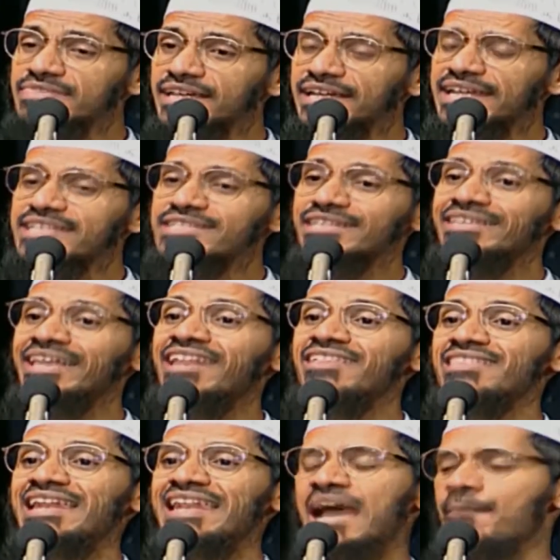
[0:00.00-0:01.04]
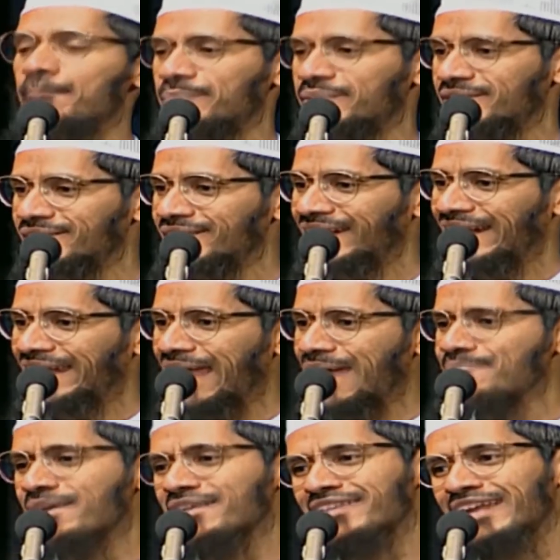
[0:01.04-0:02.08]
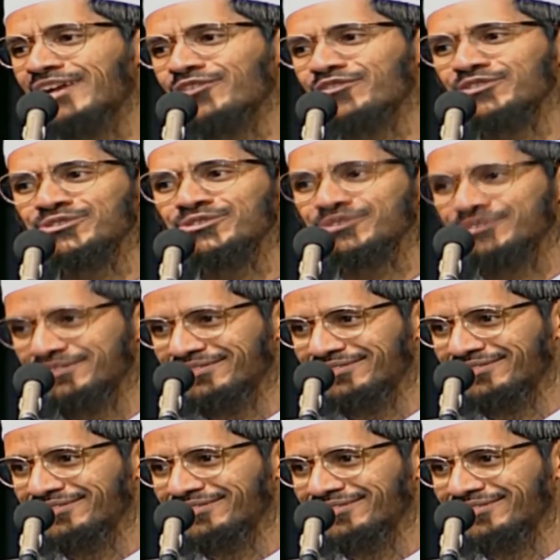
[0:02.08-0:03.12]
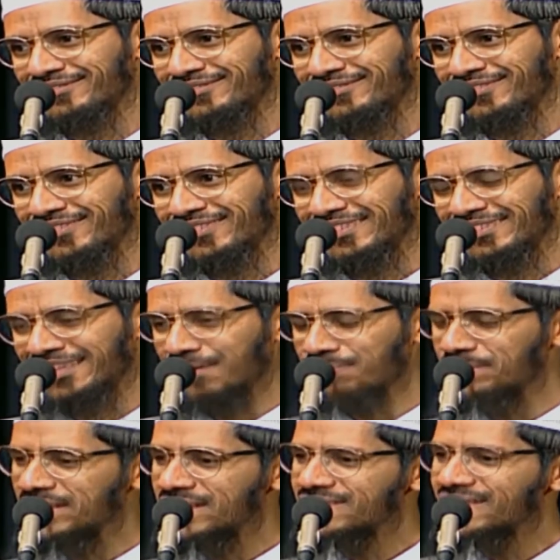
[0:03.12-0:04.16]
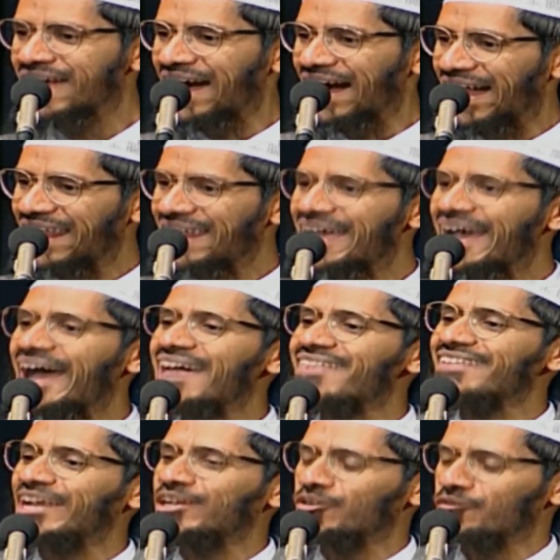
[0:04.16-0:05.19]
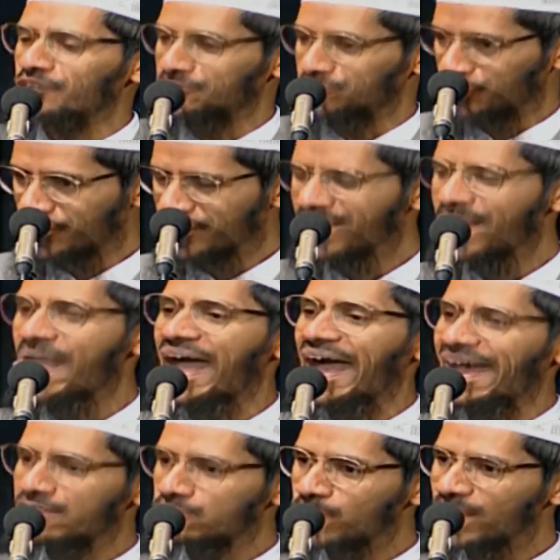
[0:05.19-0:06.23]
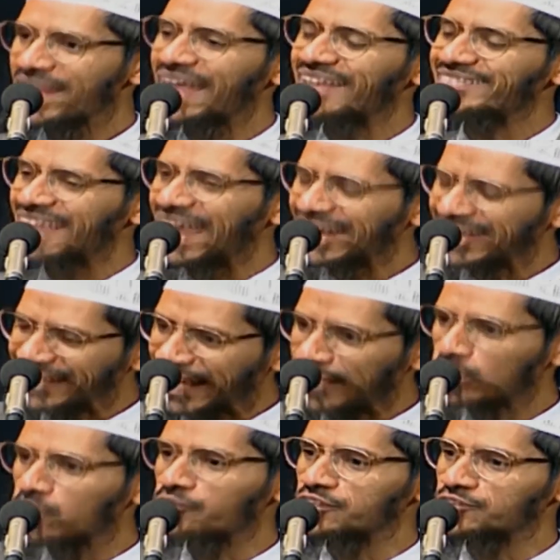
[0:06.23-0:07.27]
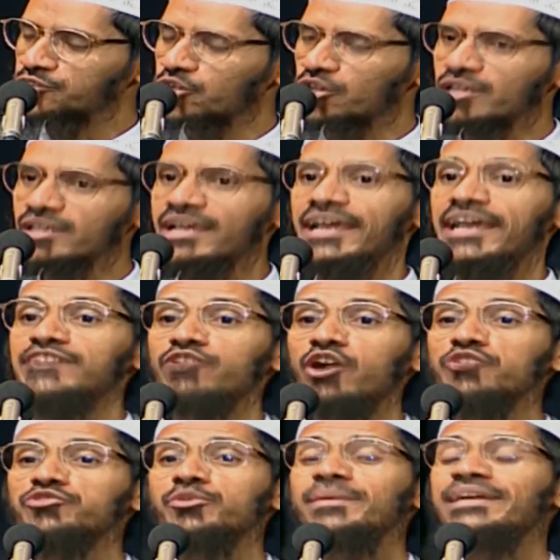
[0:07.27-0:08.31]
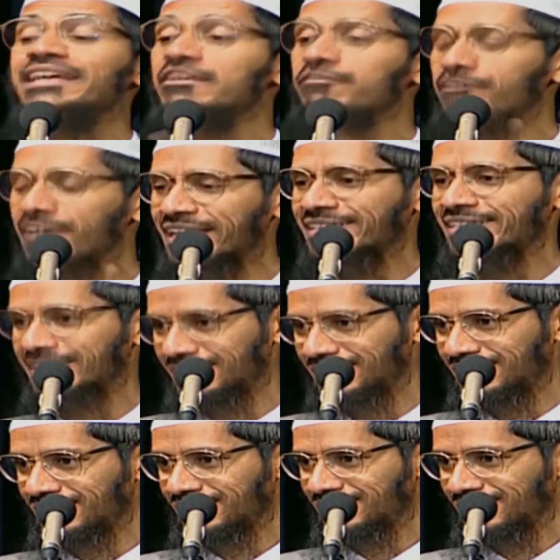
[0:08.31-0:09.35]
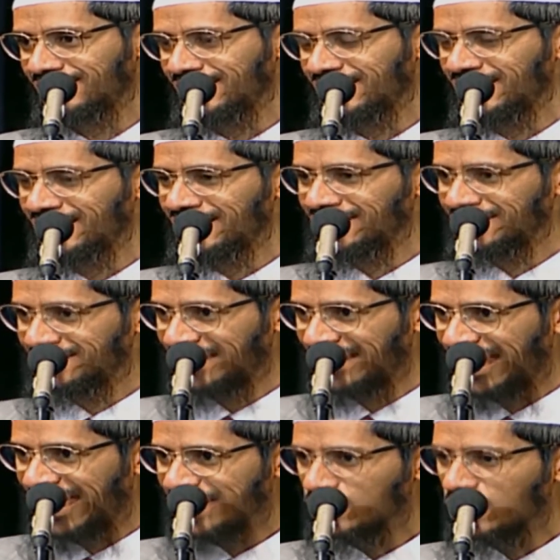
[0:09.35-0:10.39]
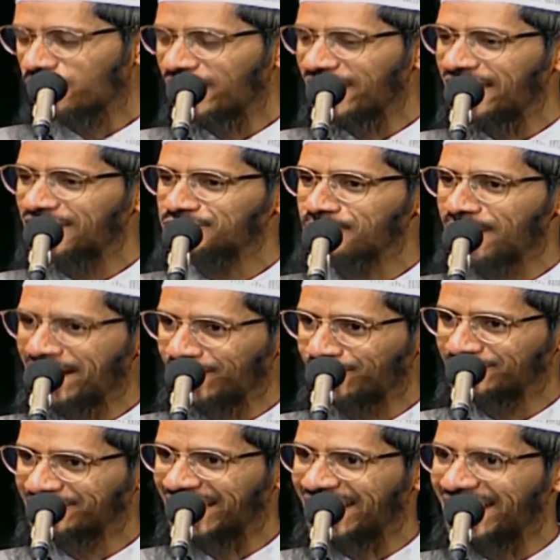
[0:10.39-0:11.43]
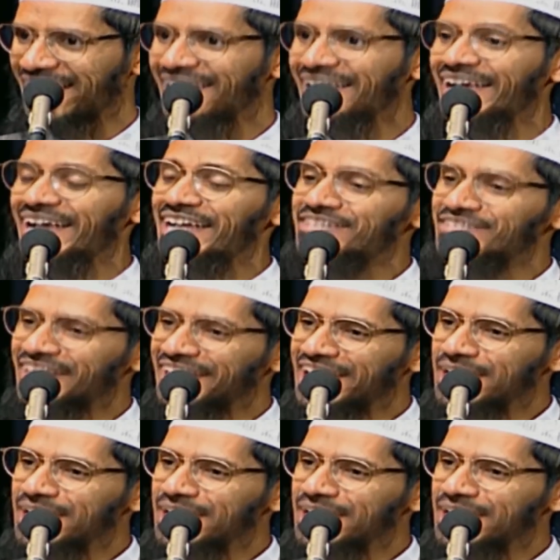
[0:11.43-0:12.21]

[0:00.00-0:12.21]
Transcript: In the niche, there is a lamp. Lamp has a light of its own. That means Allah has light of its own, as well as that light of its own is also being reflected. The light of Allah subhanahu wa ta'ala is